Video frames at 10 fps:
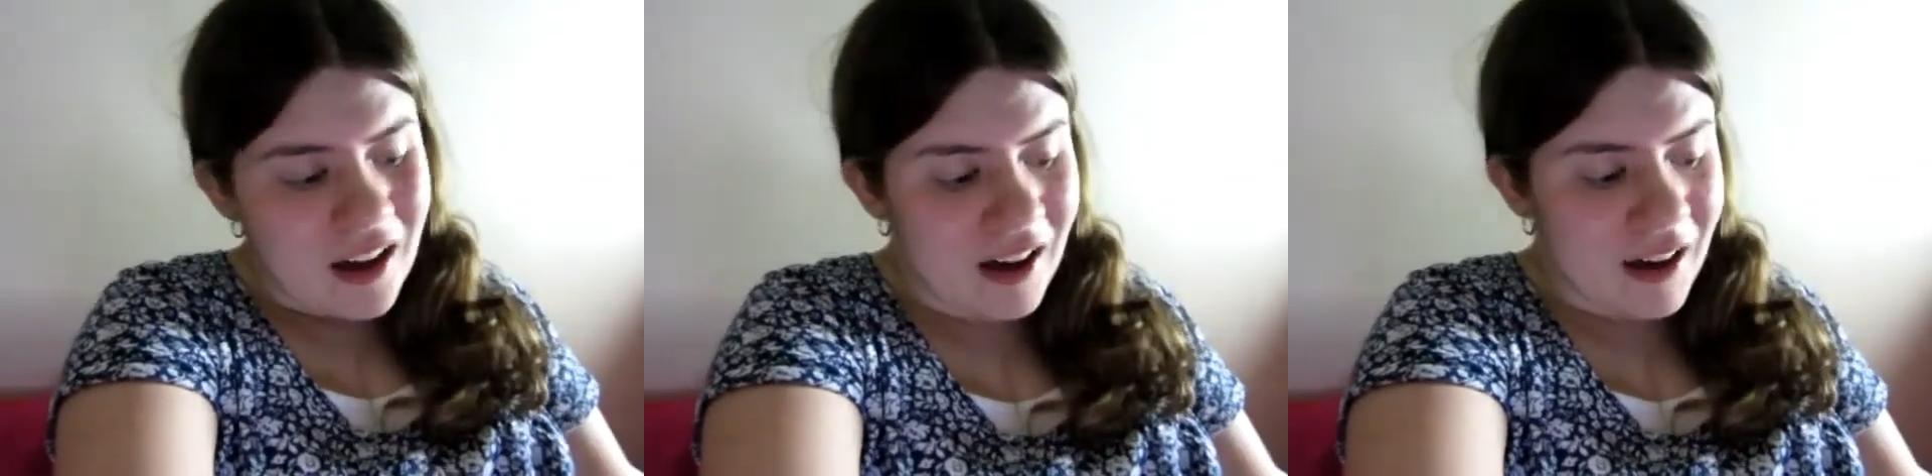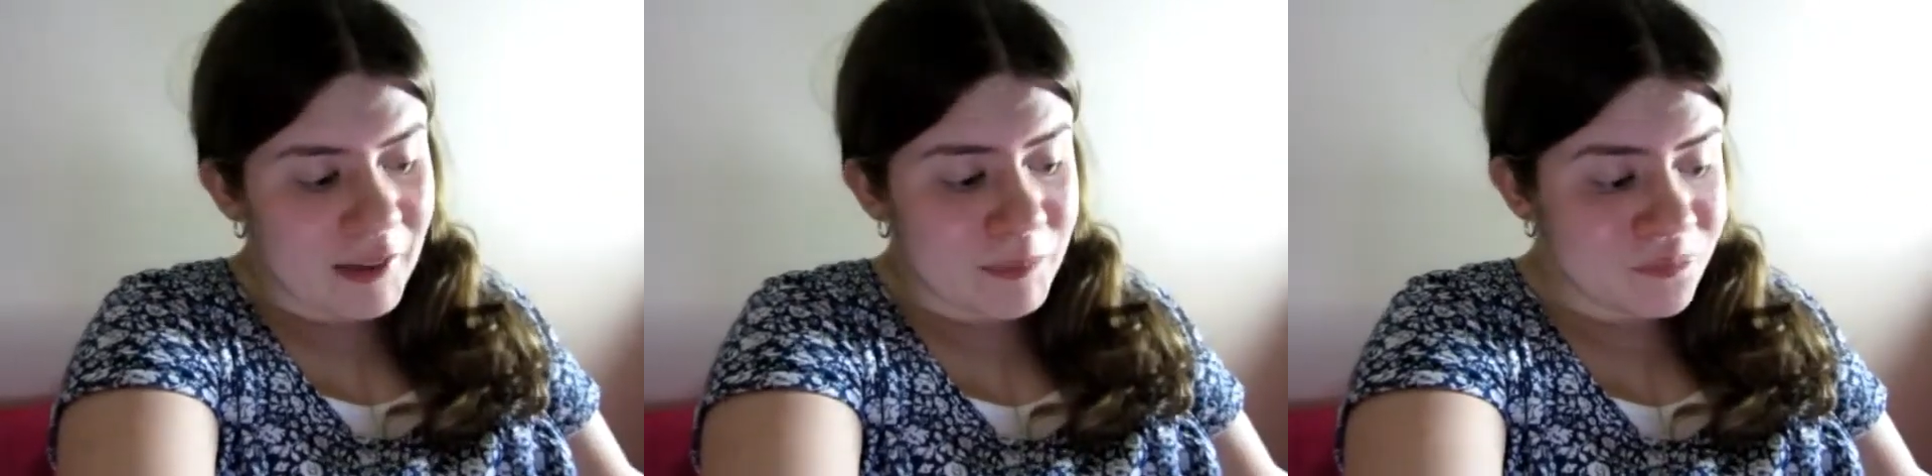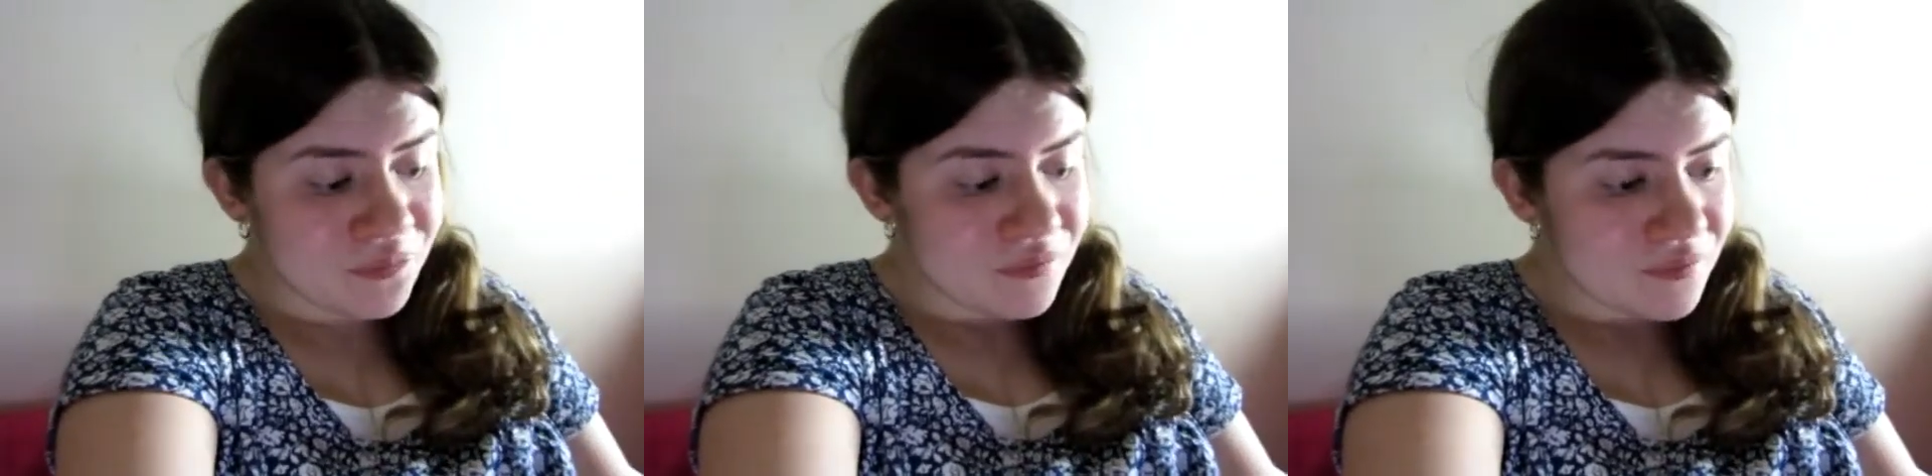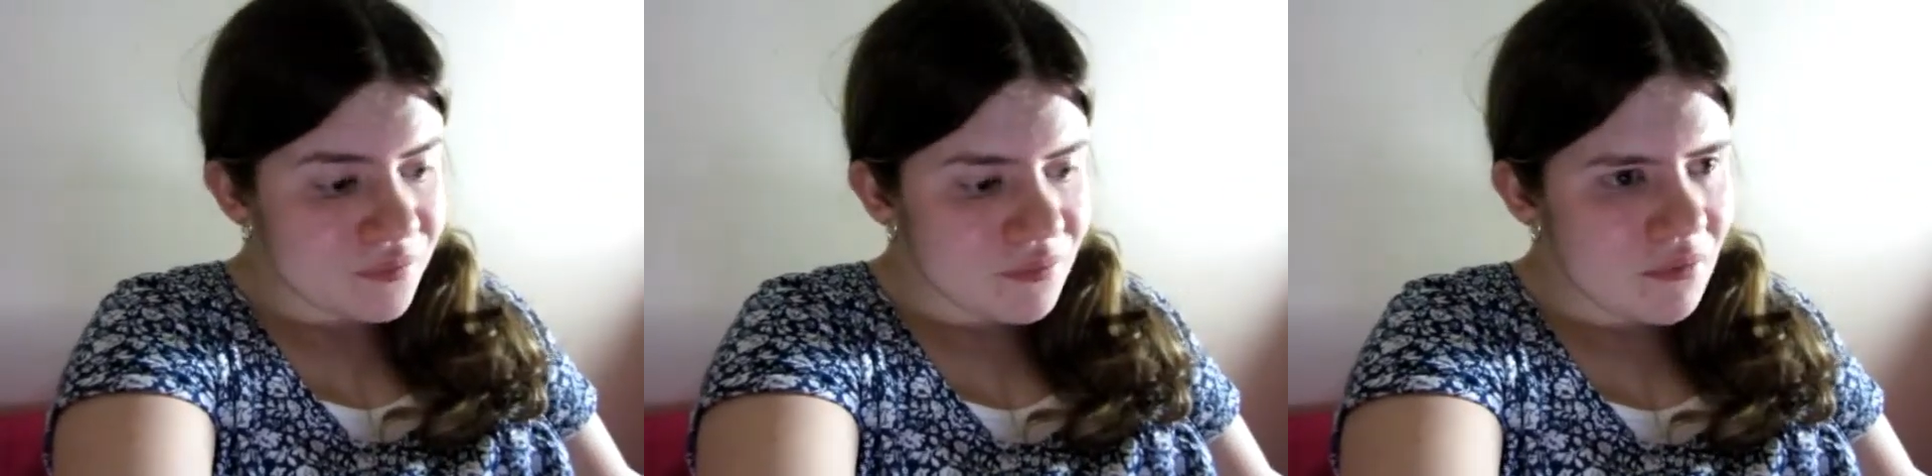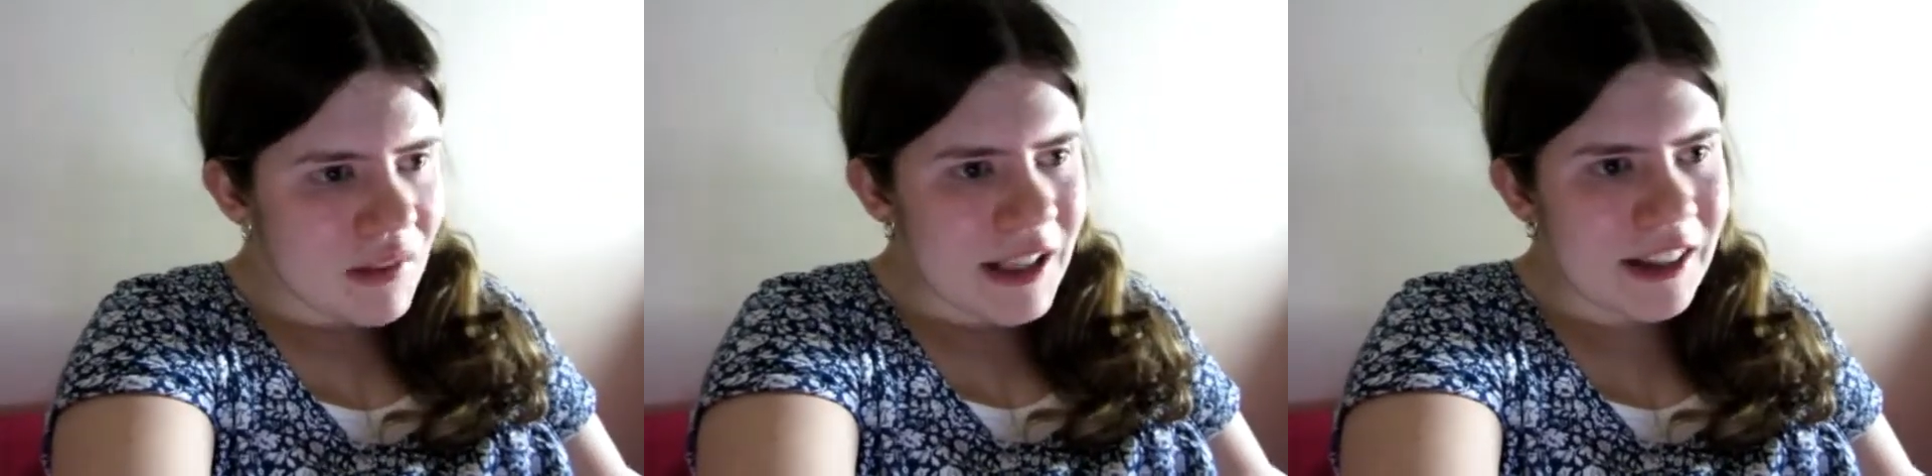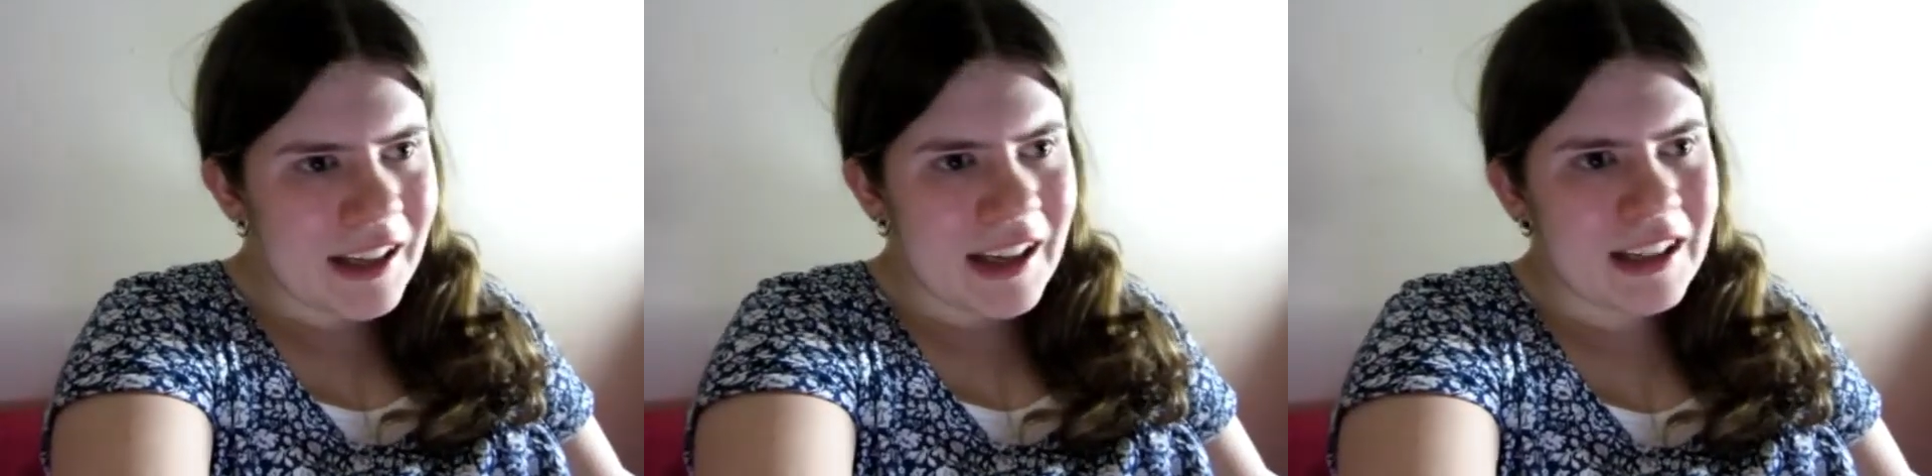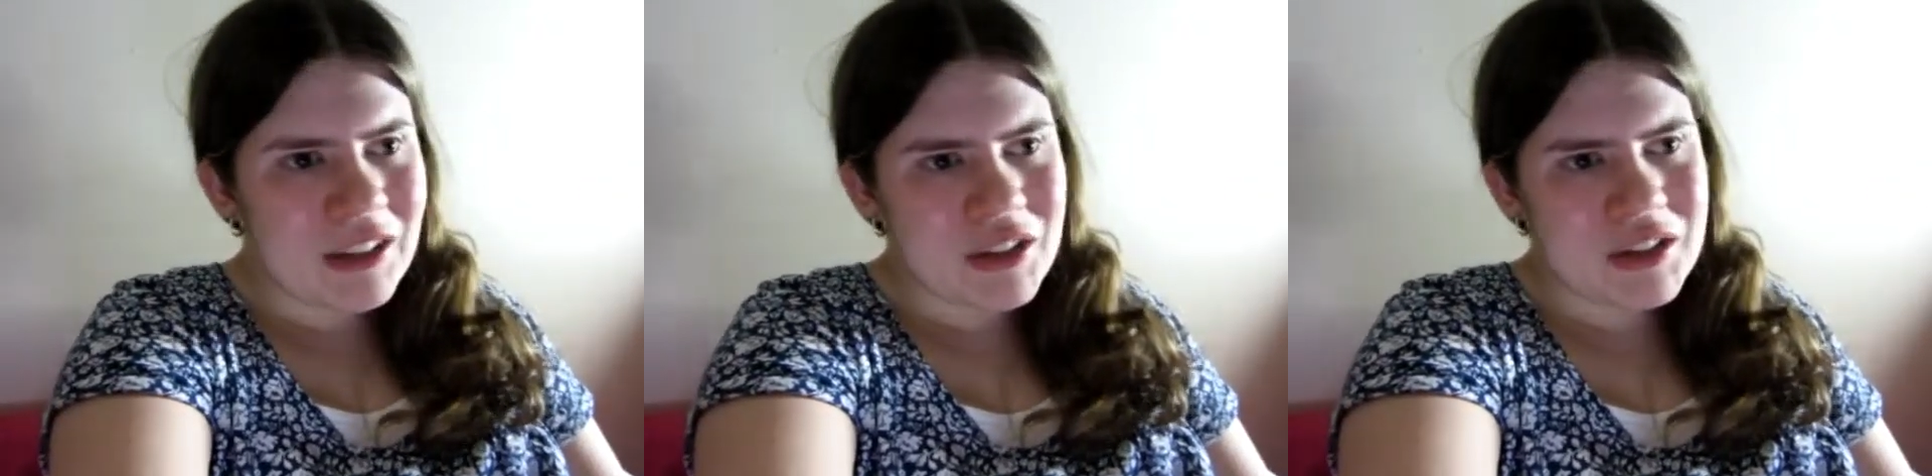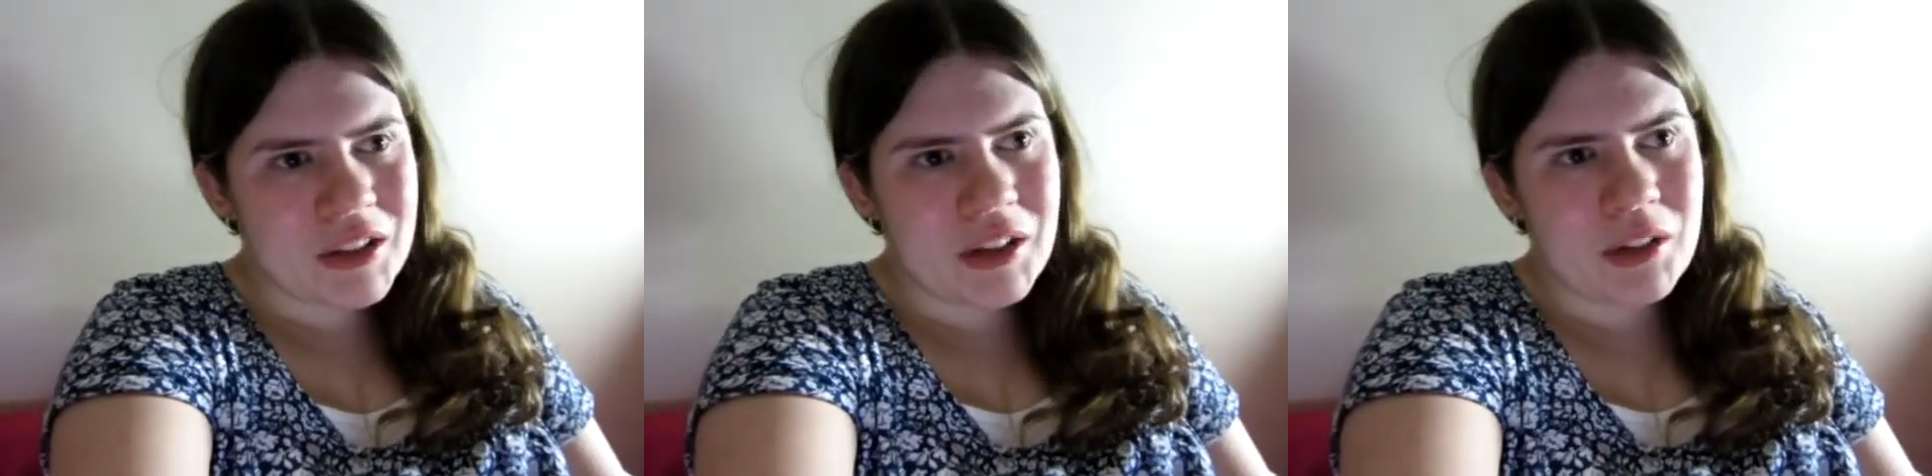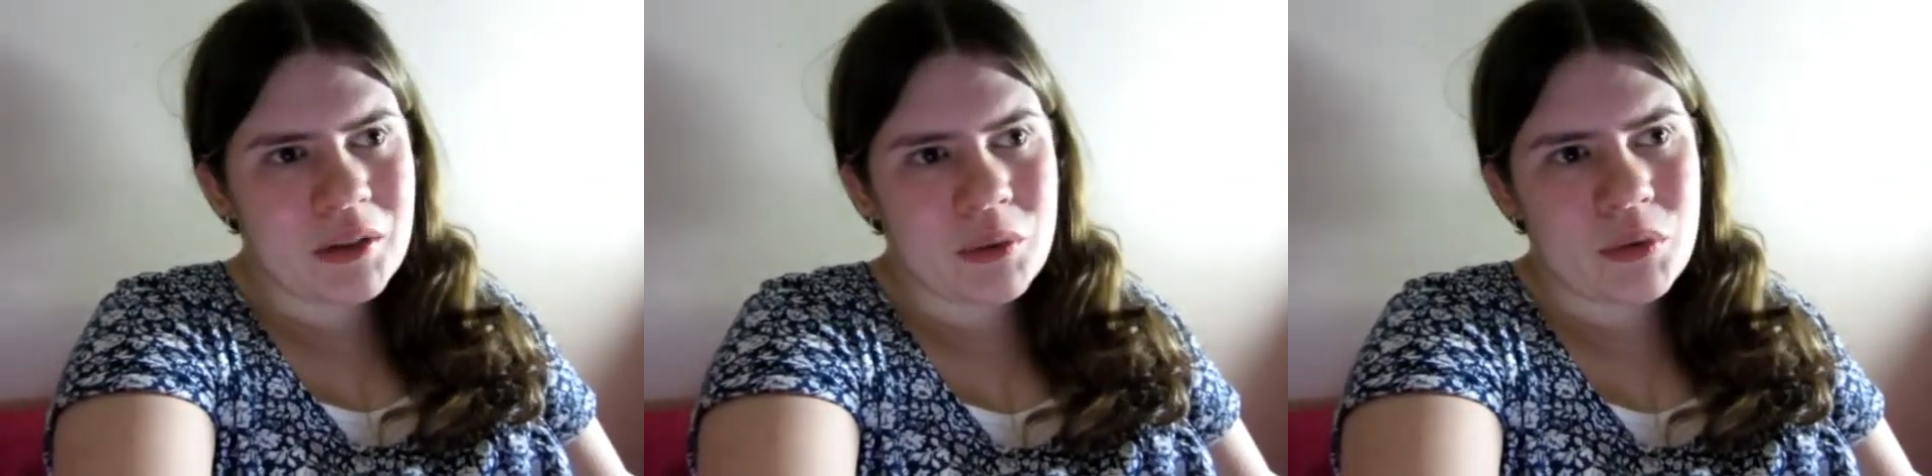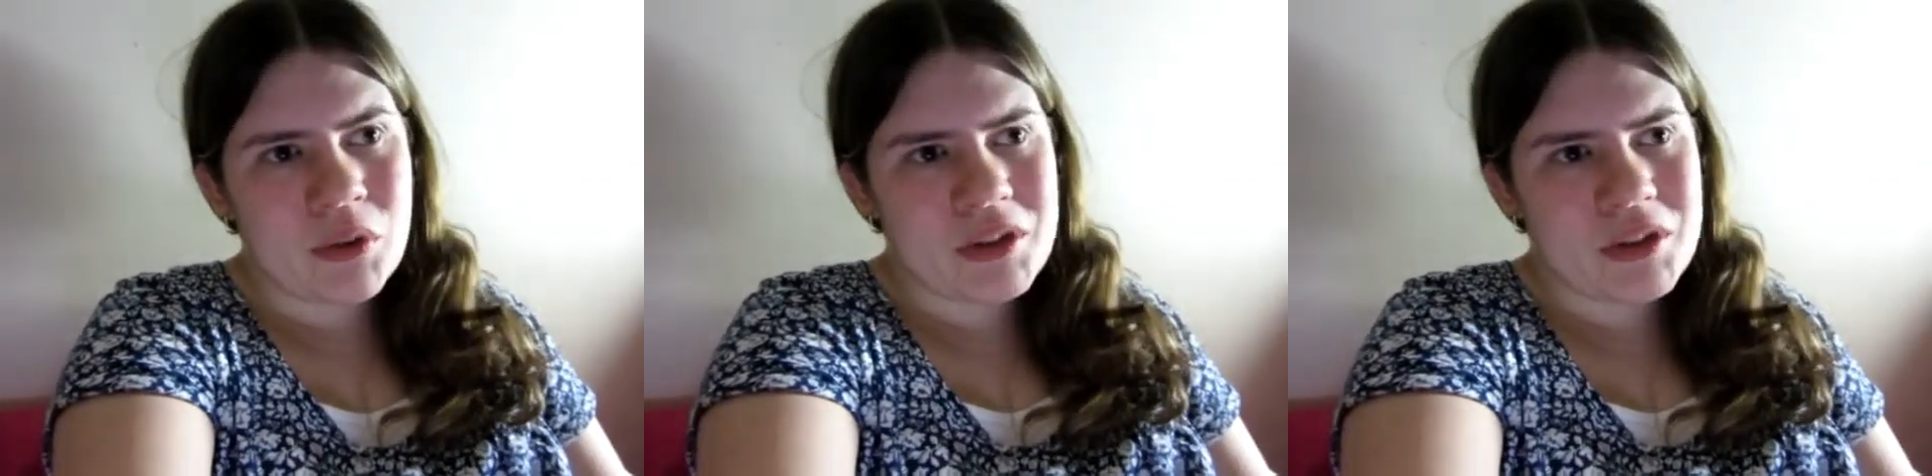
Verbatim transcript: Um, then it also